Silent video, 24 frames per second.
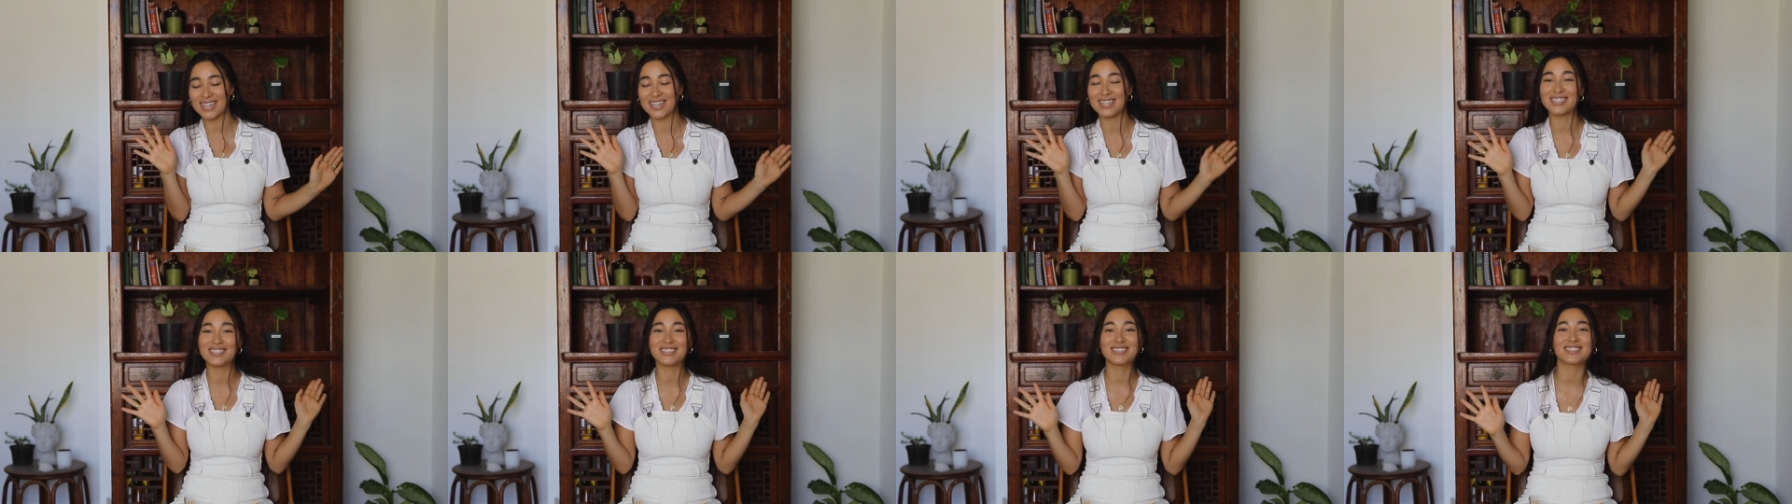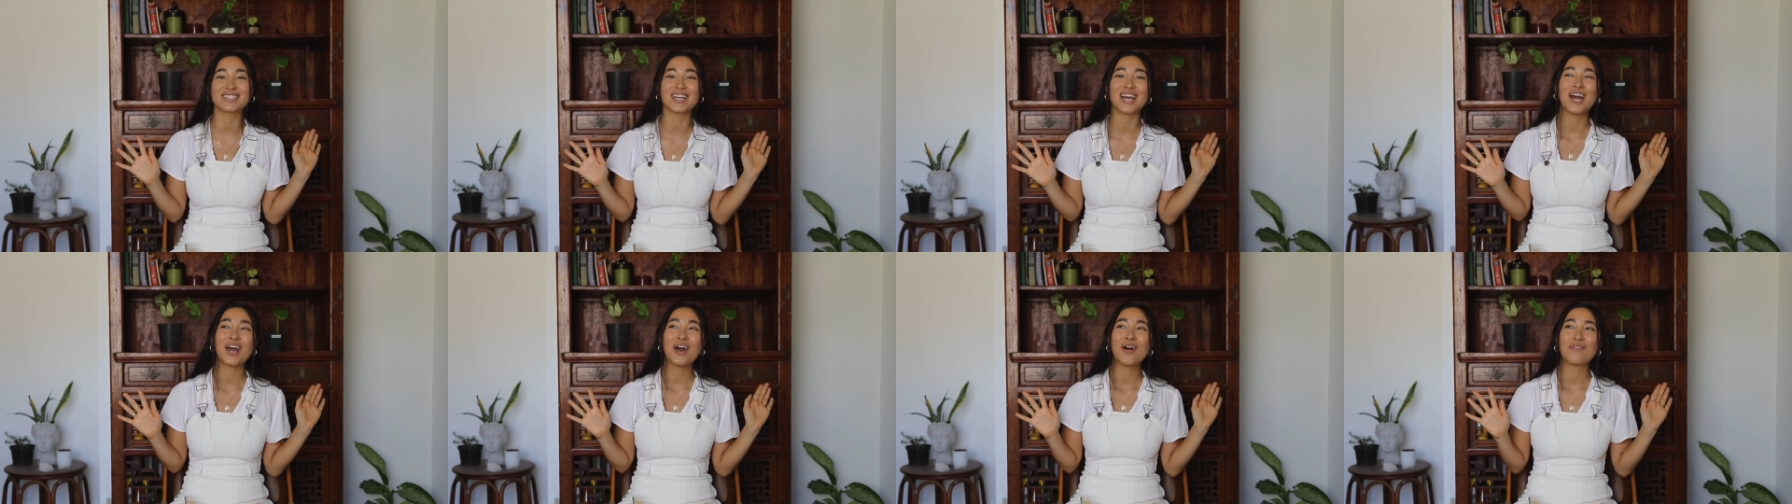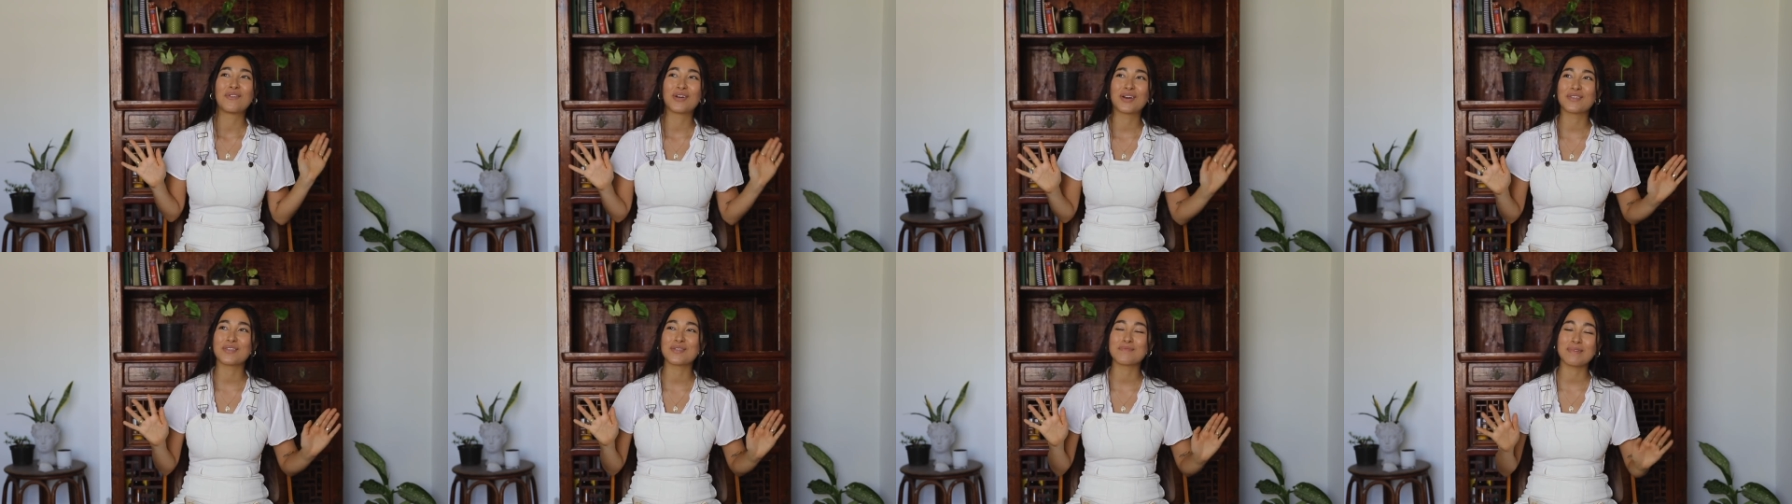and is
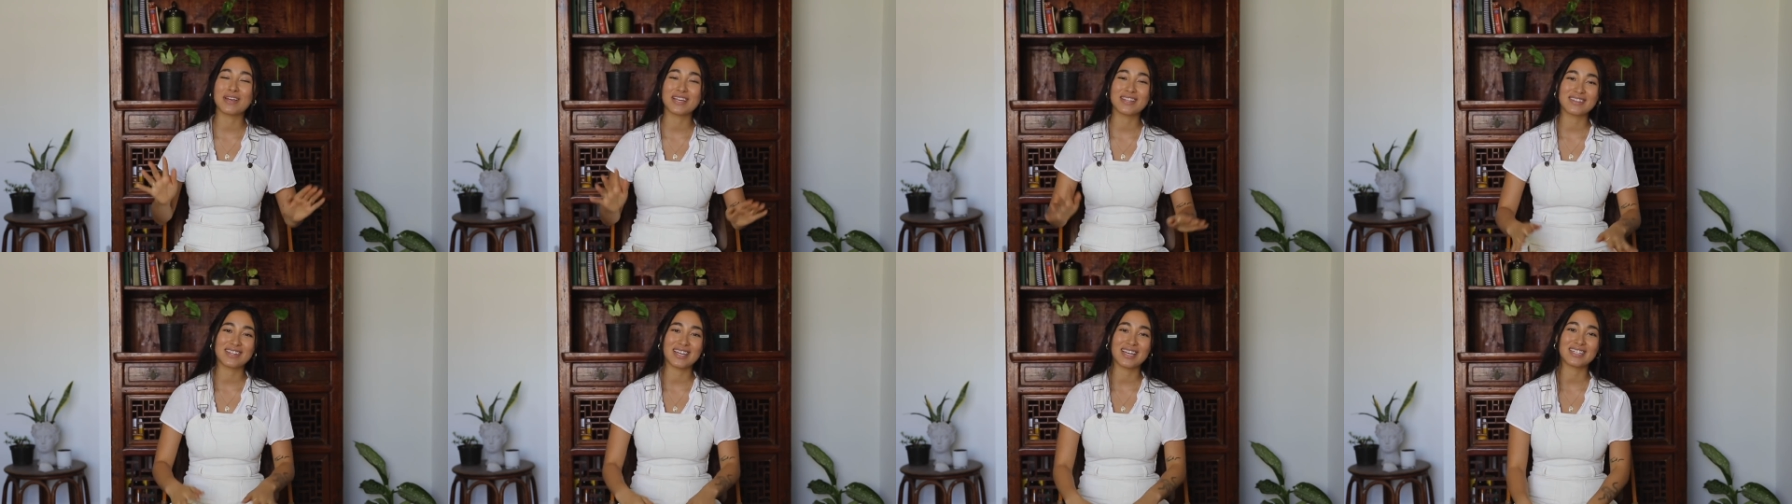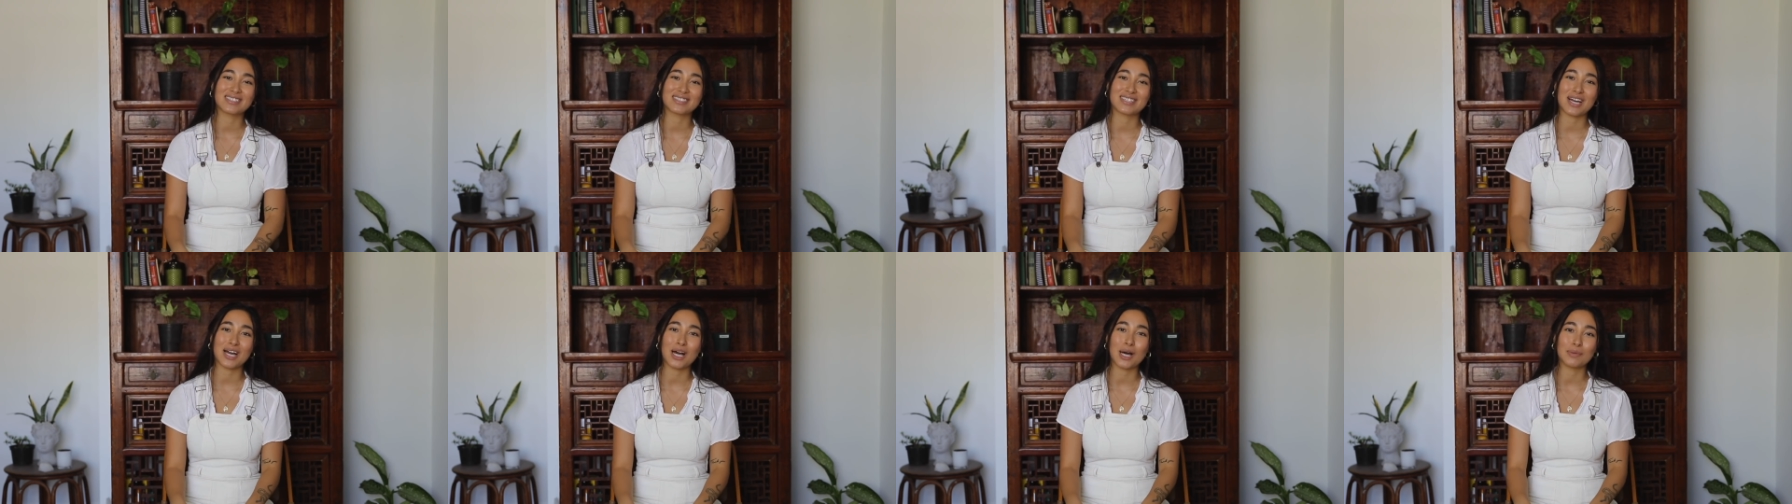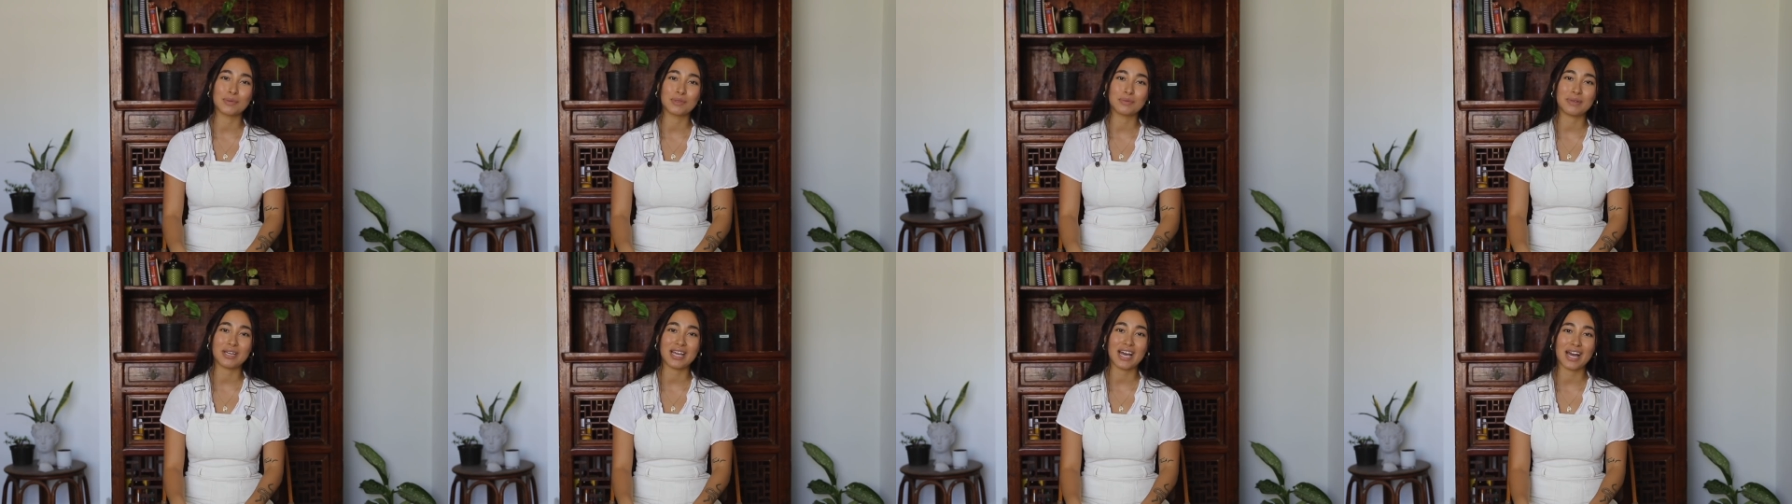one of the main things that
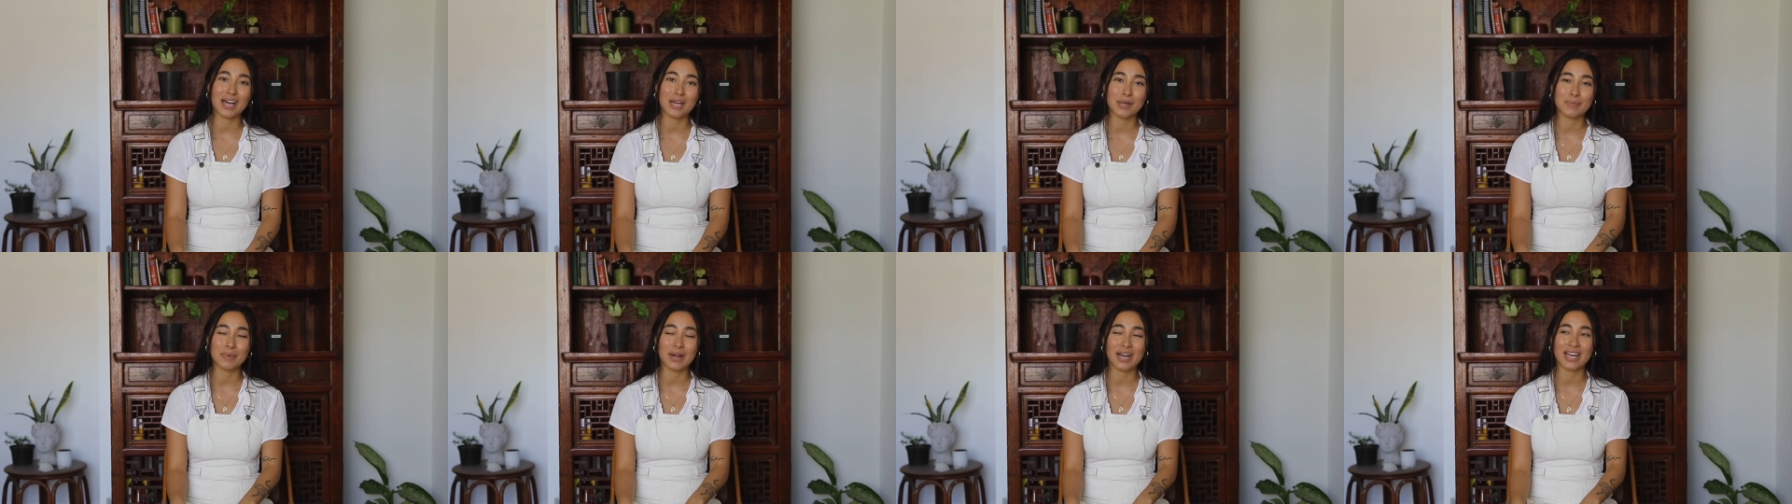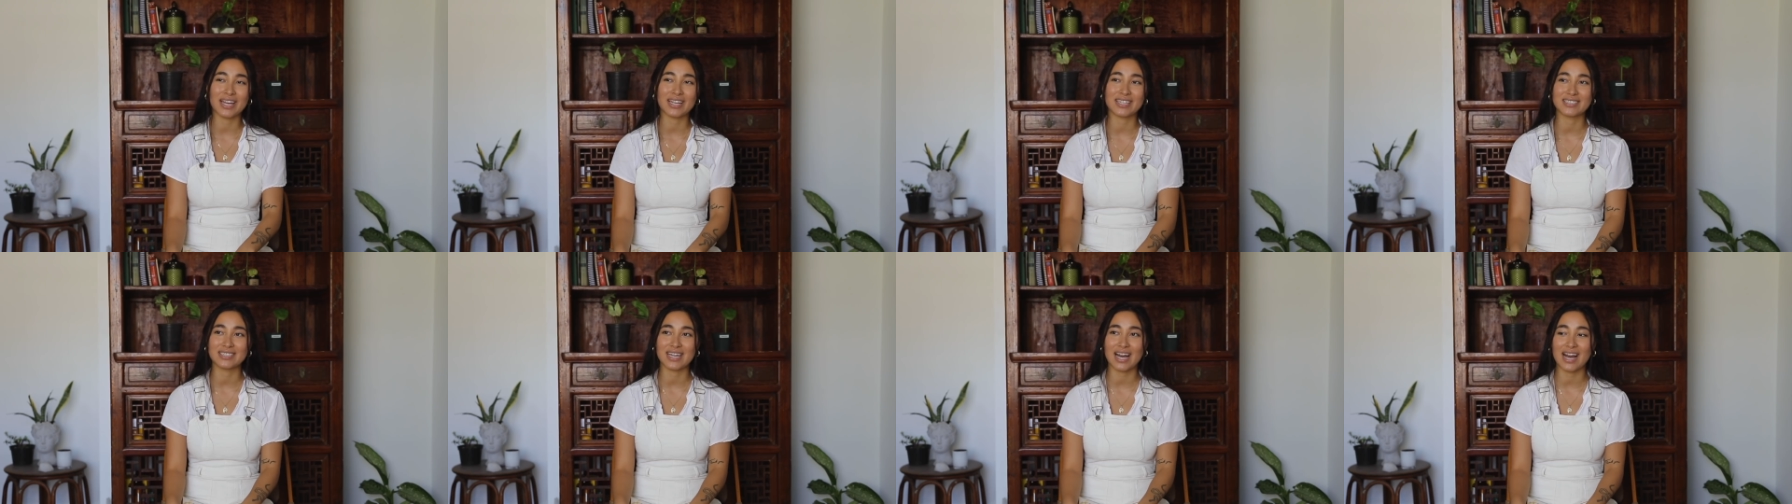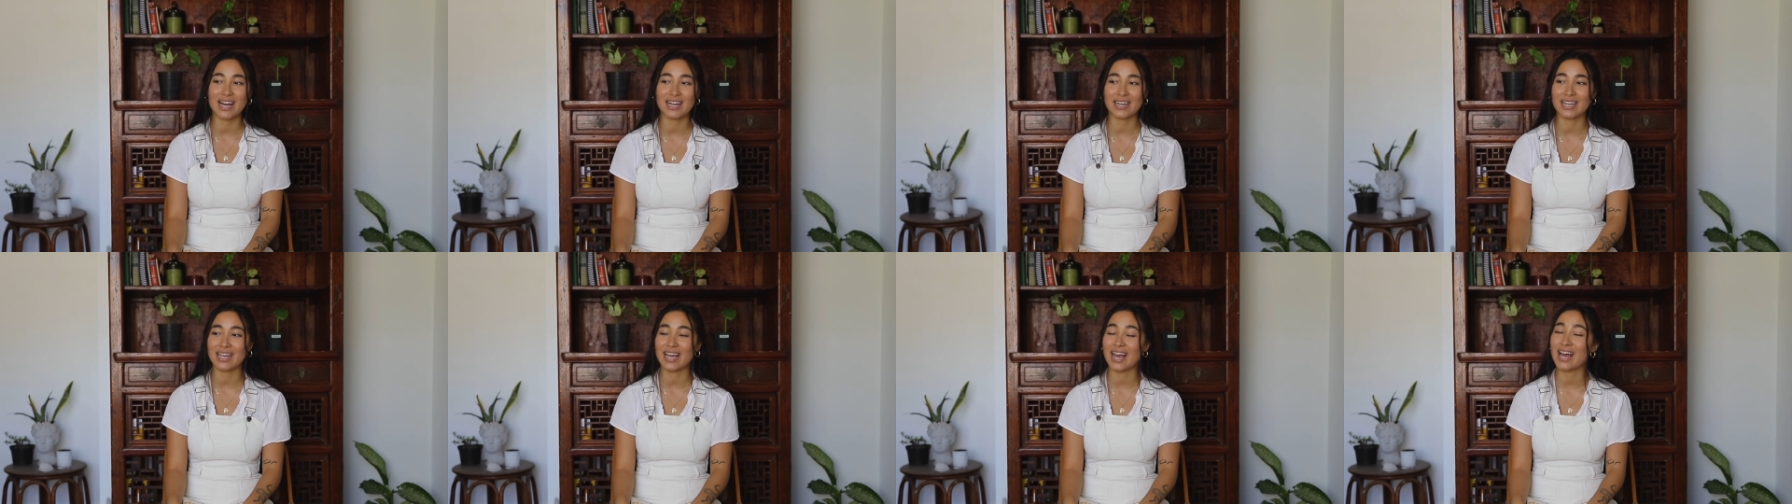helps me end my
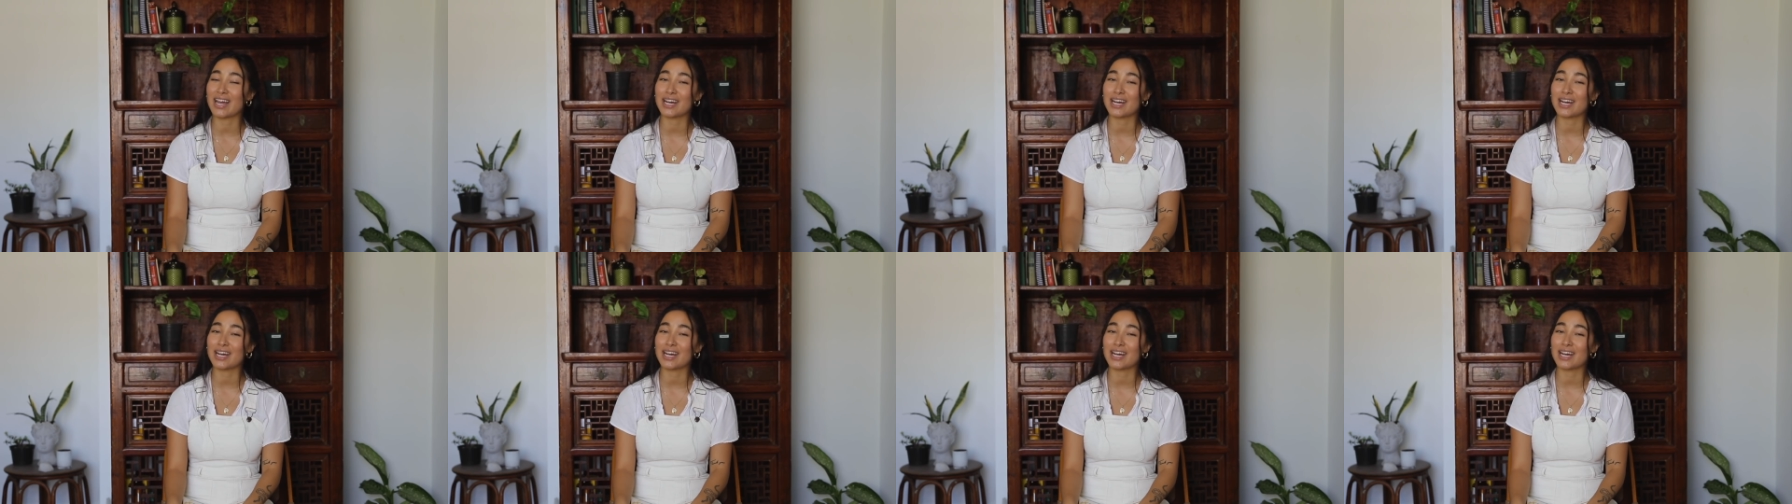anxiety.